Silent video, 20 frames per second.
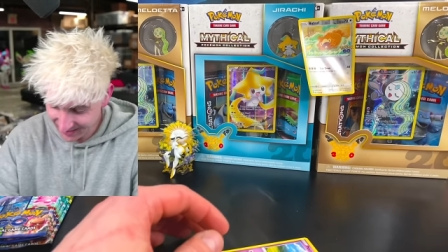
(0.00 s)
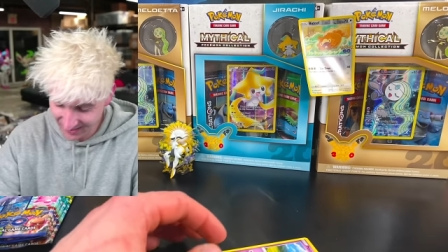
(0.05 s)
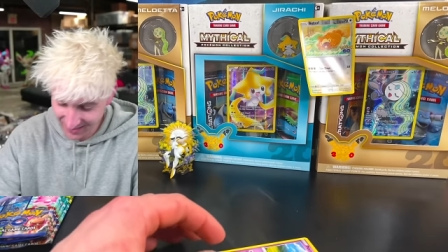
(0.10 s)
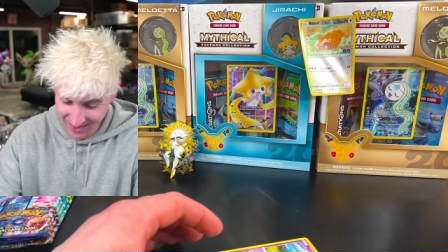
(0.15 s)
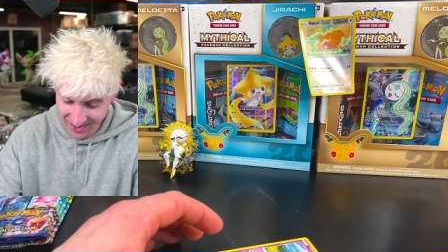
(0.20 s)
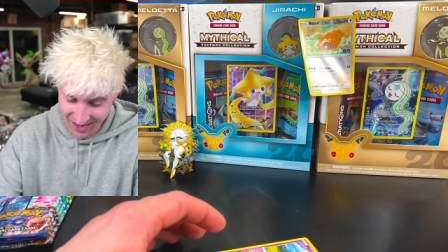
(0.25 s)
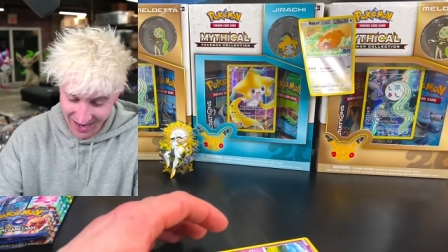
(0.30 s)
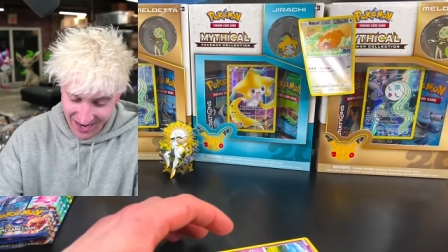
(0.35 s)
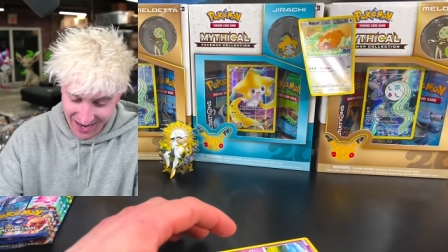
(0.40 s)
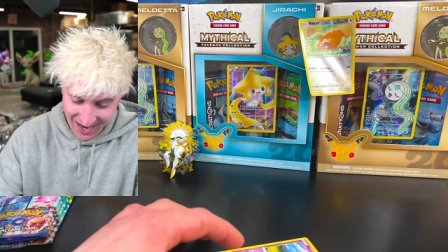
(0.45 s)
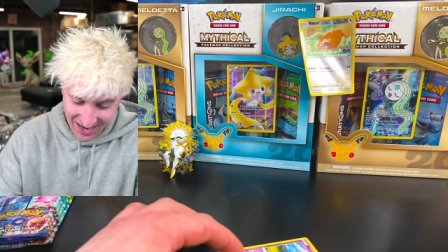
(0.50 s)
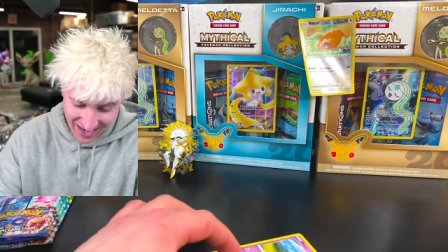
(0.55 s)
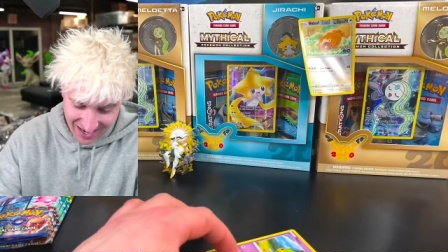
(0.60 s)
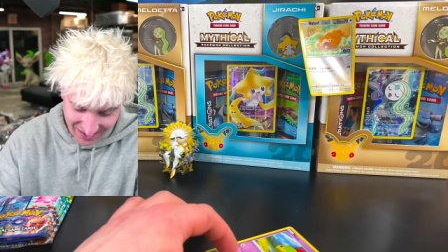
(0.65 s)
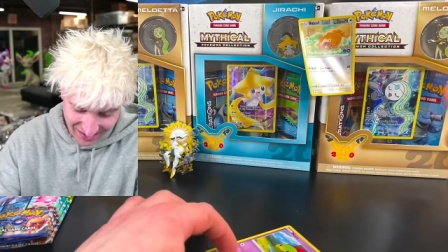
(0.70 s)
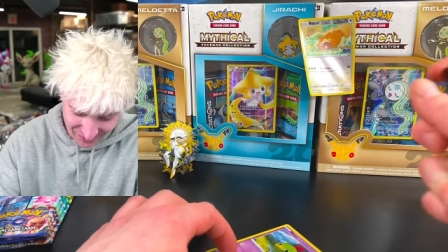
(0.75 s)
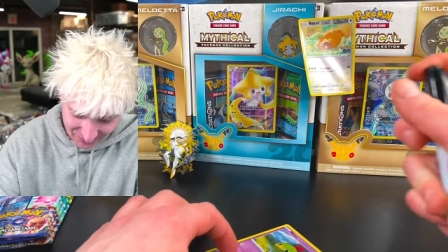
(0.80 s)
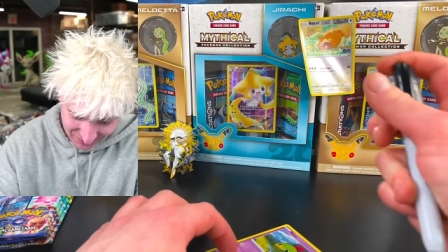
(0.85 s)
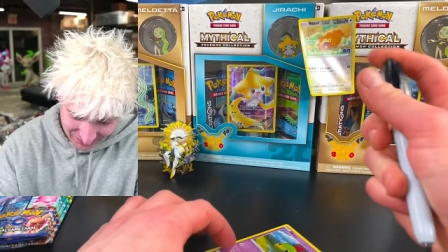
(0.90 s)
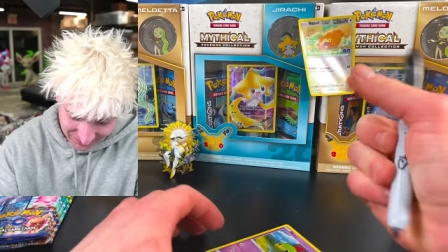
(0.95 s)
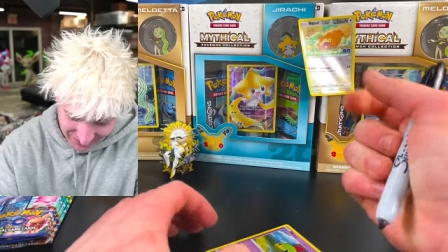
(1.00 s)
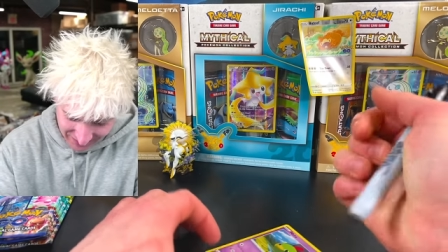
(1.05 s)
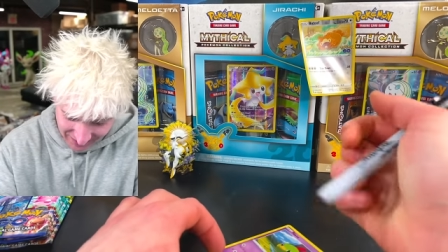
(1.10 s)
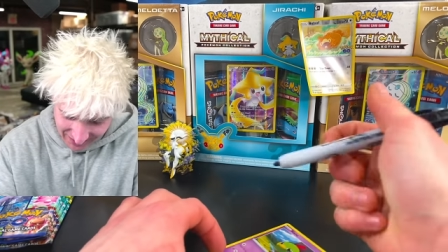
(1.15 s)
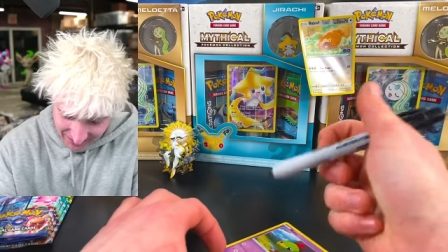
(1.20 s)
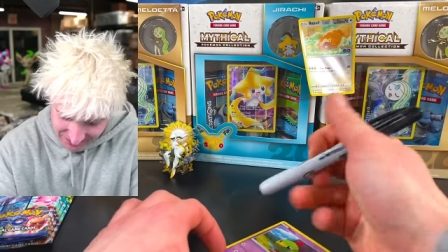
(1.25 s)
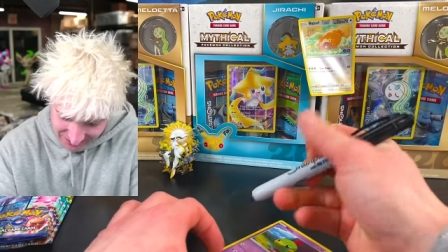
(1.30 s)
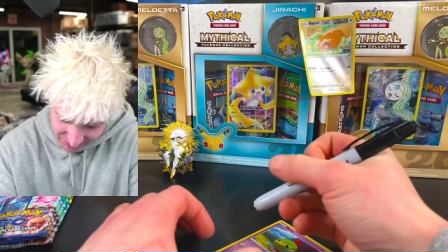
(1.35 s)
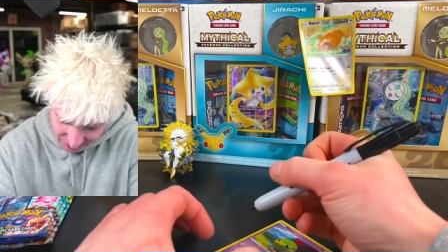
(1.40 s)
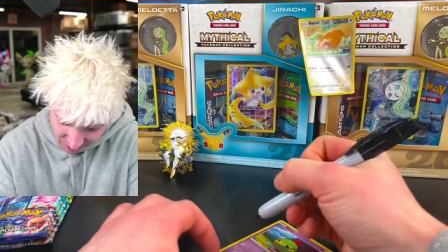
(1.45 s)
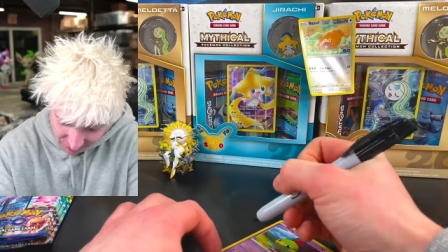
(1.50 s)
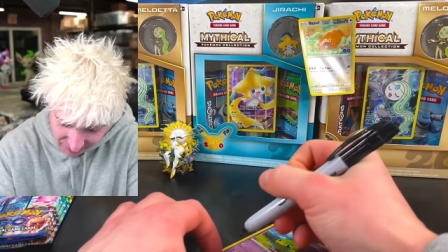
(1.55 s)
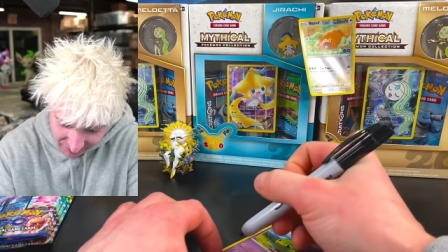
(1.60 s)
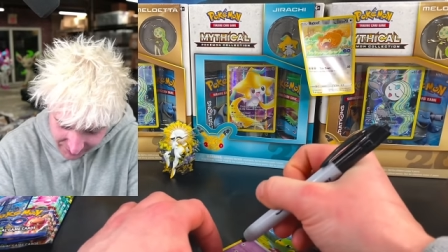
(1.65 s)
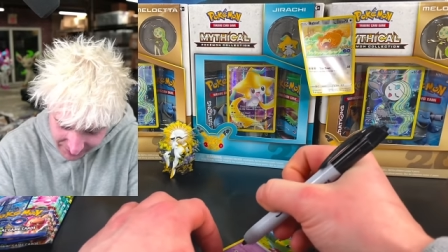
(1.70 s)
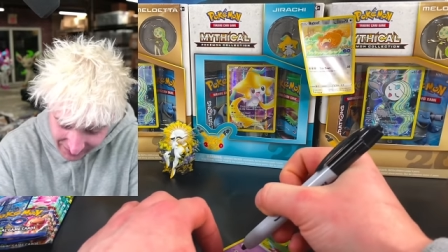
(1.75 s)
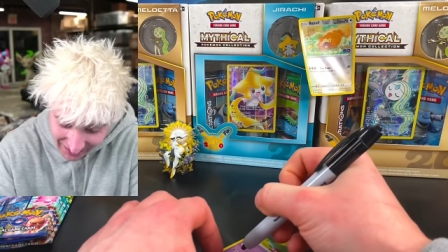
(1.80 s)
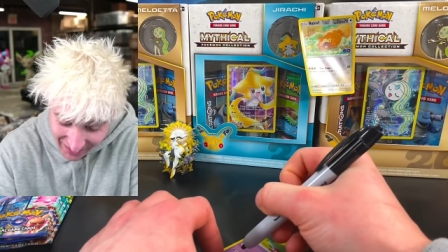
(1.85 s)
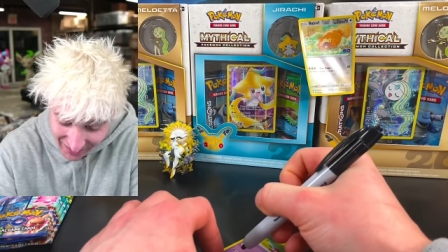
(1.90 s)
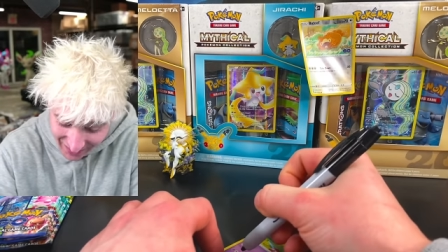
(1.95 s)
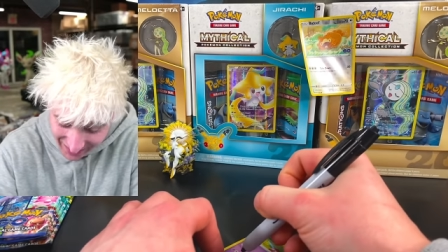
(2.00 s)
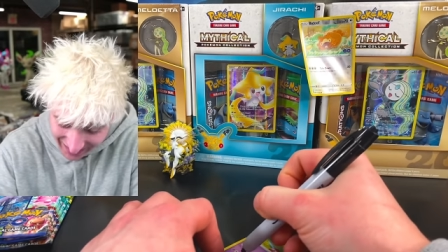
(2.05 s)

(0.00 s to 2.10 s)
Ow! So we're going to be...